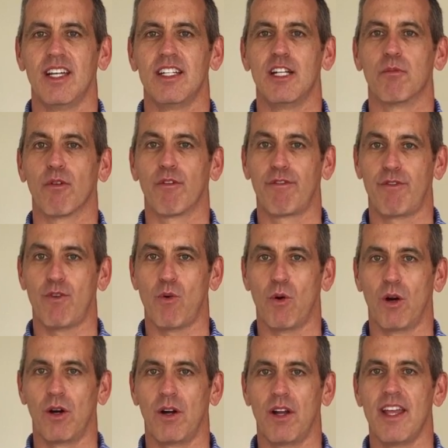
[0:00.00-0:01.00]
Number
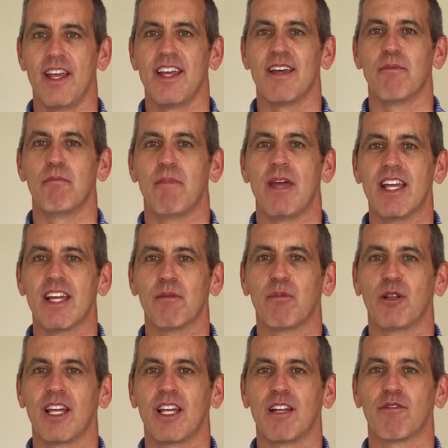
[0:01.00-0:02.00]
4, make a
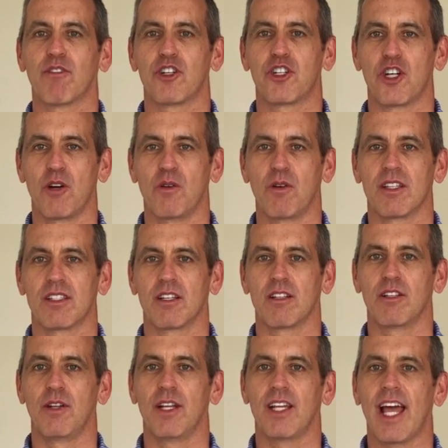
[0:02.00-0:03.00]
plan for showings,
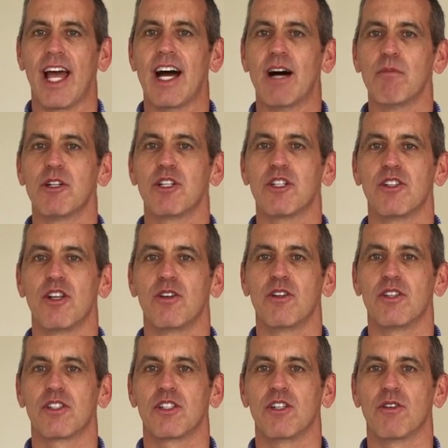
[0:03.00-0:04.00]
including how much
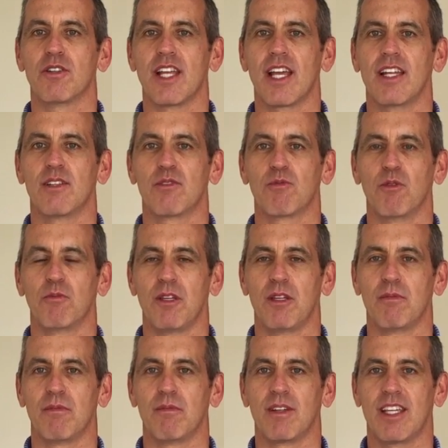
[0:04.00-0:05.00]
notice your tenants will
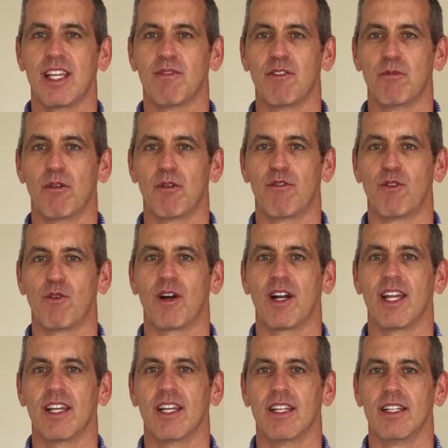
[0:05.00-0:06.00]
be given
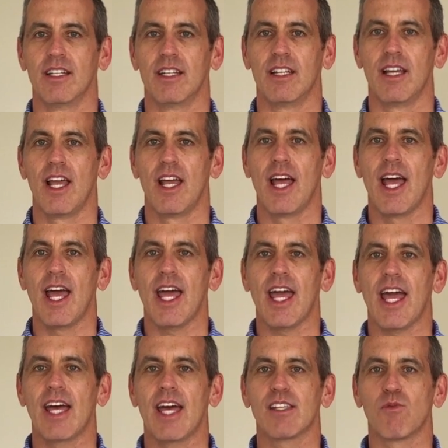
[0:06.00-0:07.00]
beforehand,
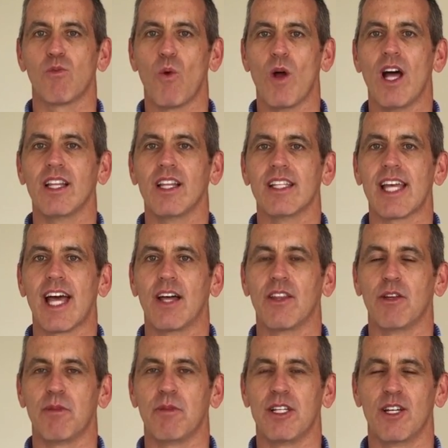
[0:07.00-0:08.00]
as well as how
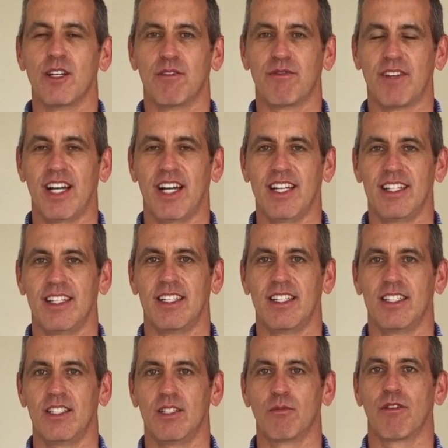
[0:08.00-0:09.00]
they'll be notified.
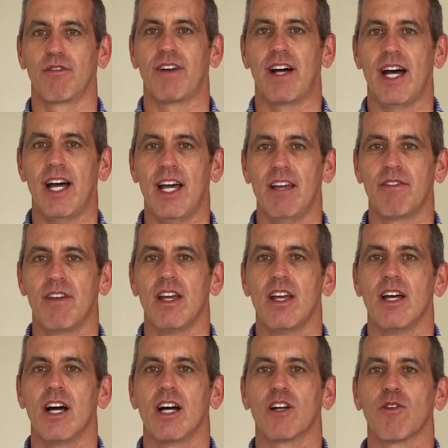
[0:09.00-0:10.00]
Number 5,
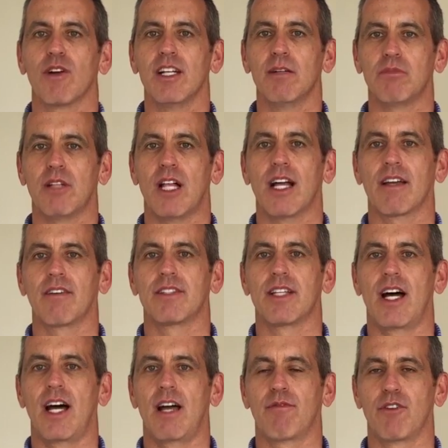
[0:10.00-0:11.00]
agree on a block of
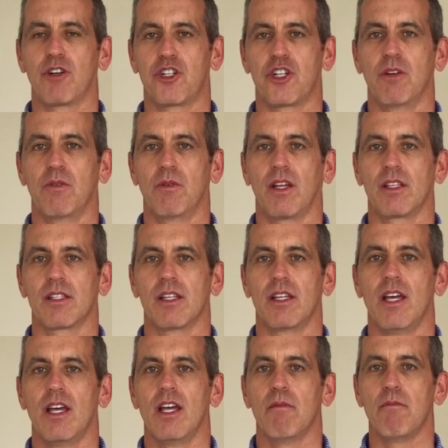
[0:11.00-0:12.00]
time for showings.
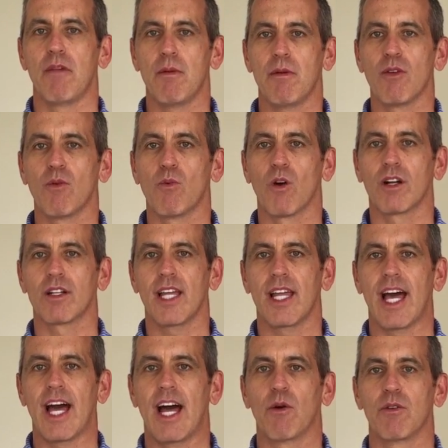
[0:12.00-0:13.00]
Maybe the
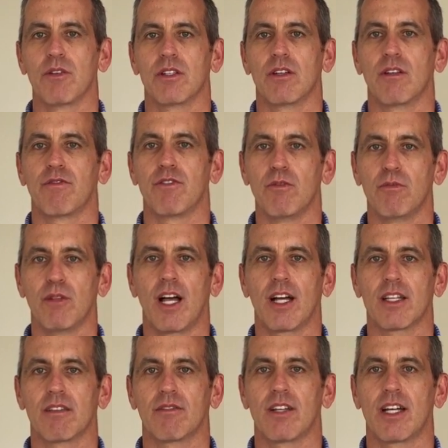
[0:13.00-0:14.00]
workday hours and a few
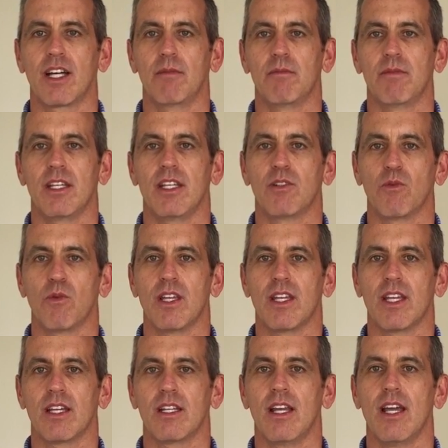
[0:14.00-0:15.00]
blocks of time each
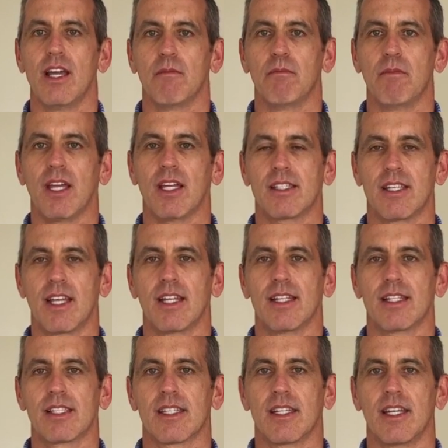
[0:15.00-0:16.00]
weekend makes
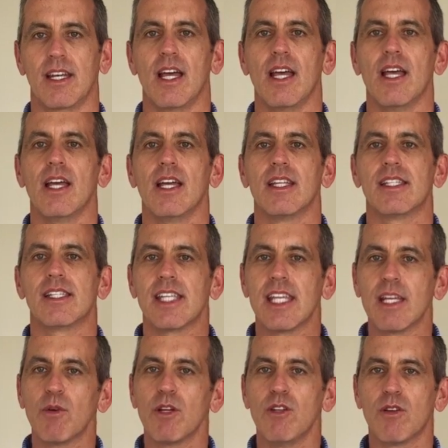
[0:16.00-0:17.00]
sense.
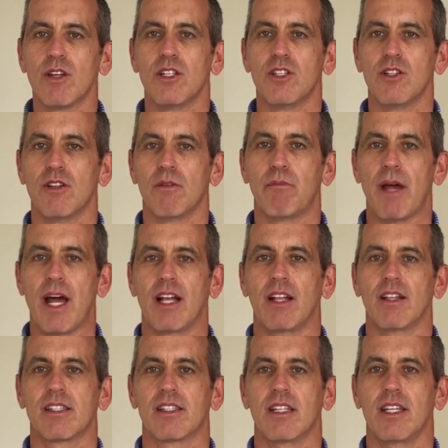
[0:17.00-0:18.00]
See what you can do to
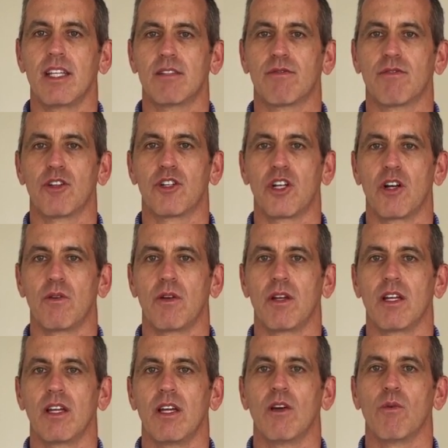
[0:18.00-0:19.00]
balance the needs for
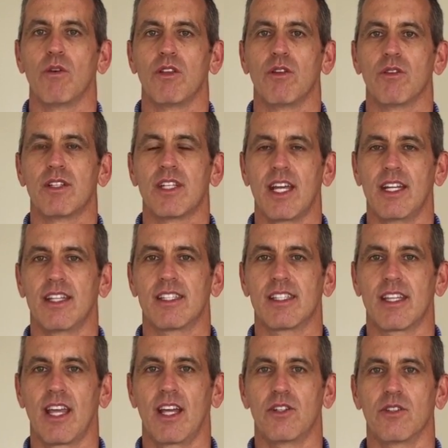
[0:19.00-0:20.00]
showing with your tenant
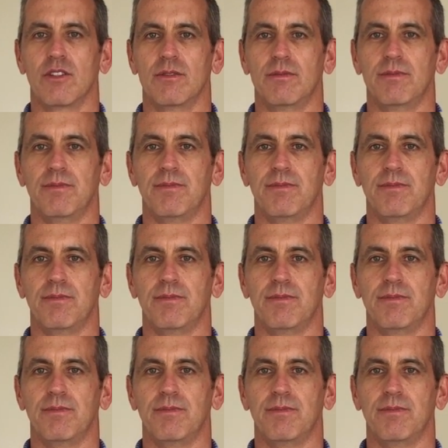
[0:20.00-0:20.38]
schedule.